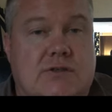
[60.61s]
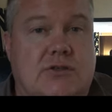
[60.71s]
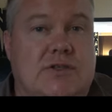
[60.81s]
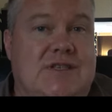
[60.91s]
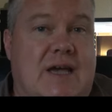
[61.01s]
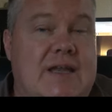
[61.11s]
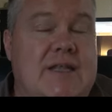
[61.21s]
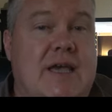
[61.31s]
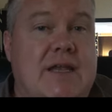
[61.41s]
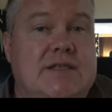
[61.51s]
to design
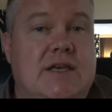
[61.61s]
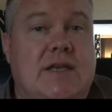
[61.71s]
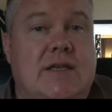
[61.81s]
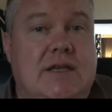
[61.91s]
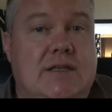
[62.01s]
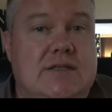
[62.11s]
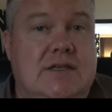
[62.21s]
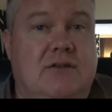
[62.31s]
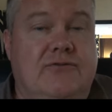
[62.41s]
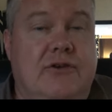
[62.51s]
the antenna in the
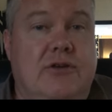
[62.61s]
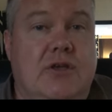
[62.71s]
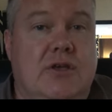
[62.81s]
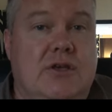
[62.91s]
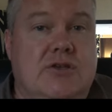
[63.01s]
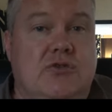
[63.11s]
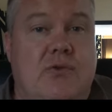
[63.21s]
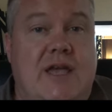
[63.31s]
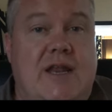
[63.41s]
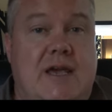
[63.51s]
cell phone to
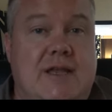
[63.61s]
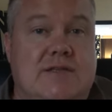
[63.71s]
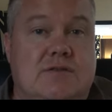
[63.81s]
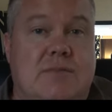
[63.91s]
radiate as